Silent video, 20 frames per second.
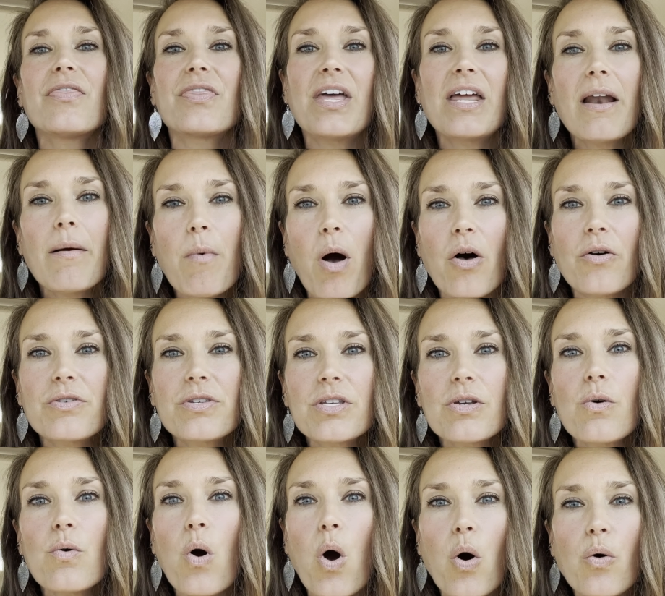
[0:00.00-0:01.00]
Then I'm
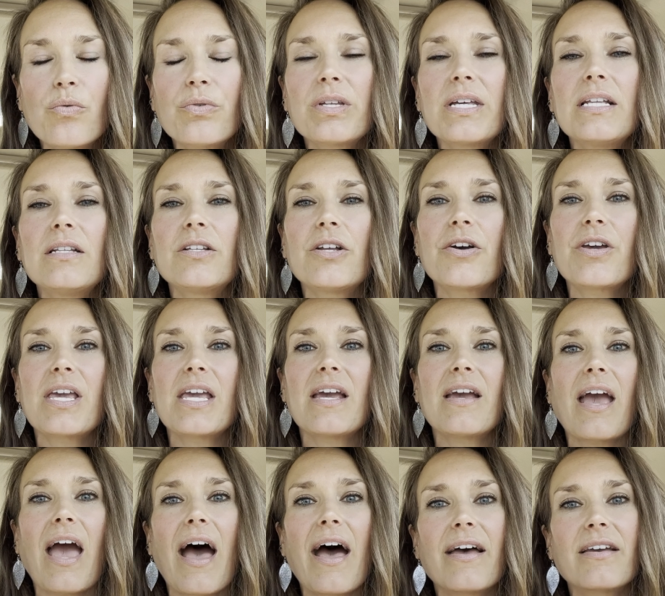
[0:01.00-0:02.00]
also only
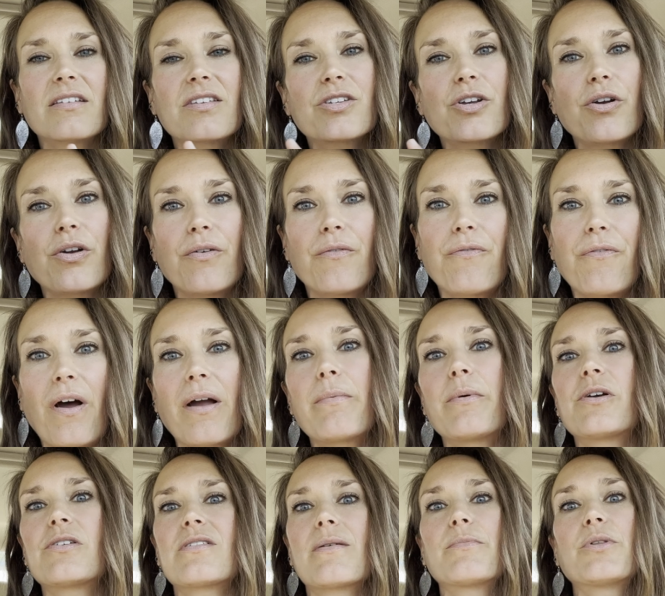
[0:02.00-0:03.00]
looking at certain
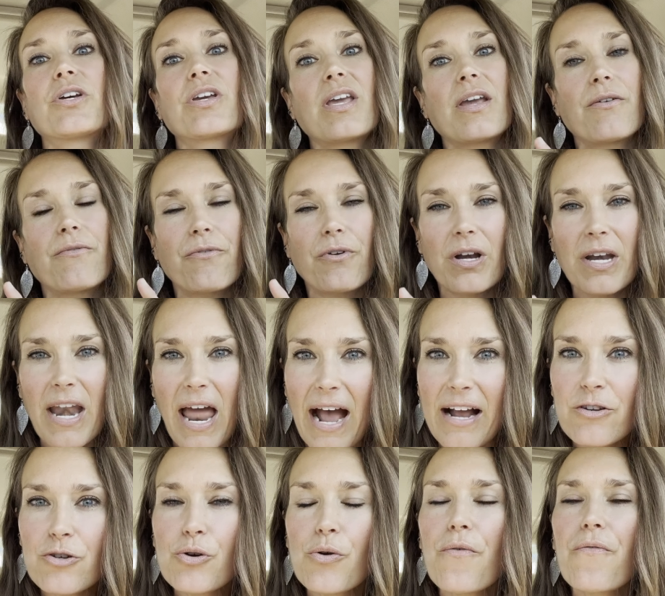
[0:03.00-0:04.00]
fibers. I'm looking for
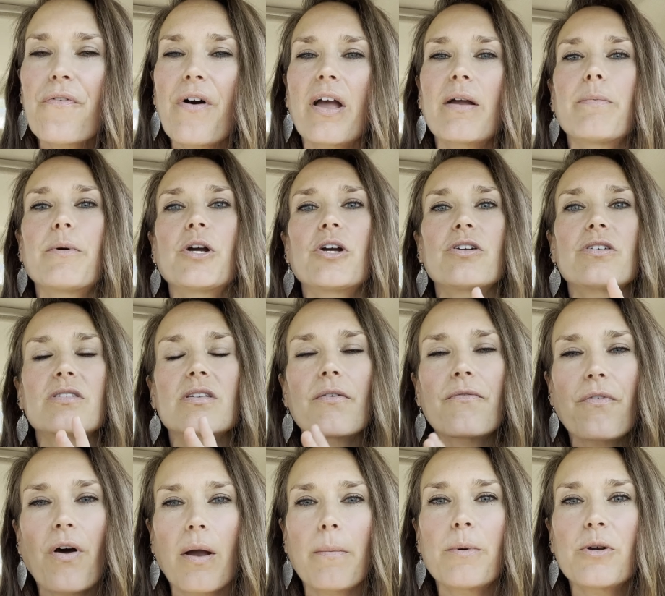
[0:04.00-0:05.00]
natural fibers,
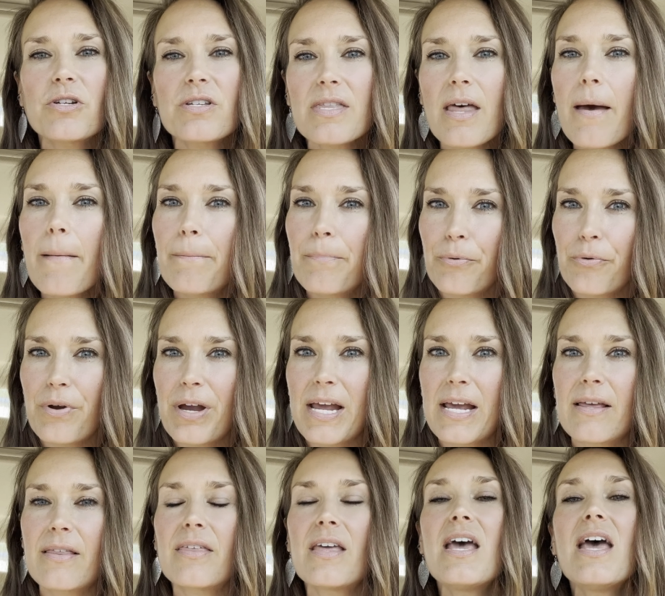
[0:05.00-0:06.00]
fibers that
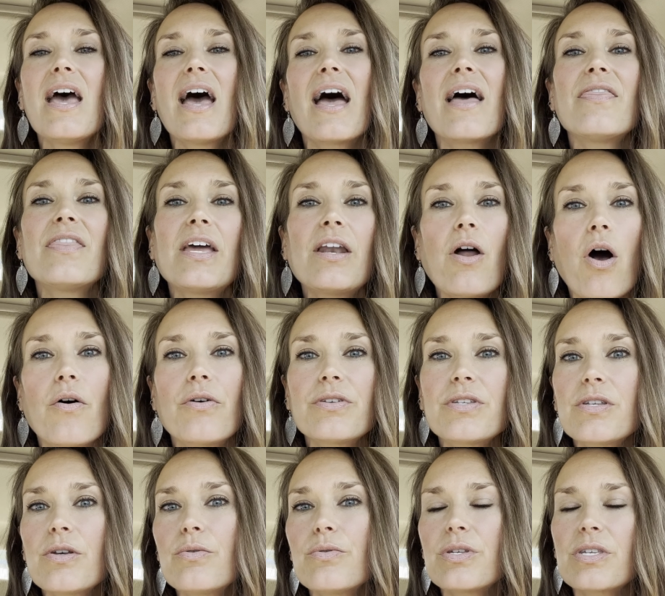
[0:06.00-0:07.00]
breathe, and then
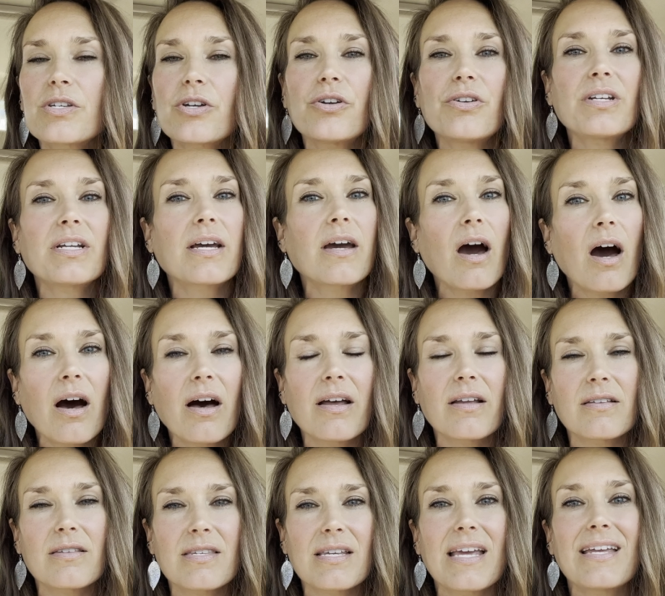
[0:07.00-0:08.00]
also certain
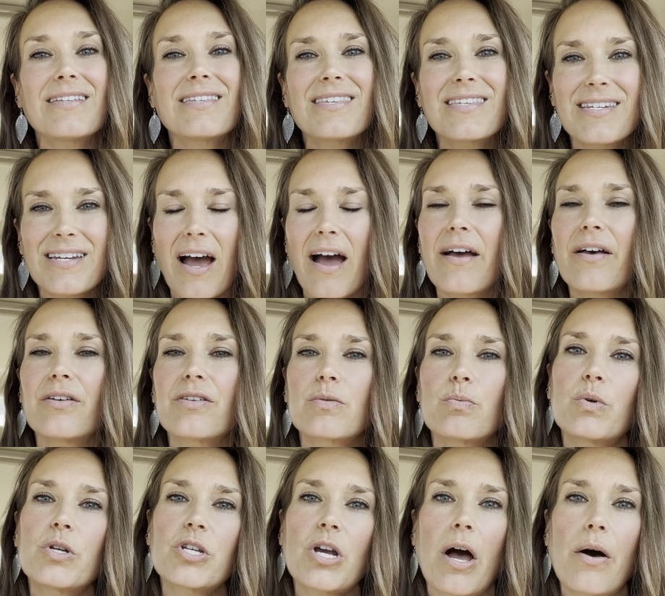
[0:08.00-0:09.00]
cuts and styles,
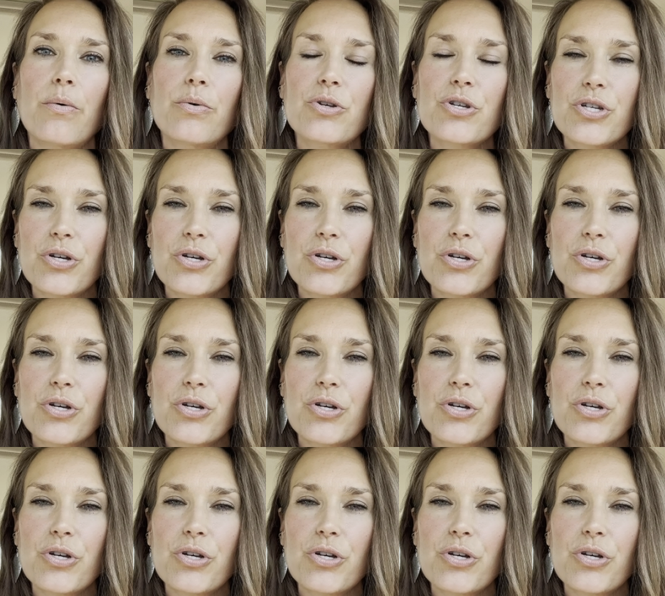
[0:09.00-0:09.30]
which I will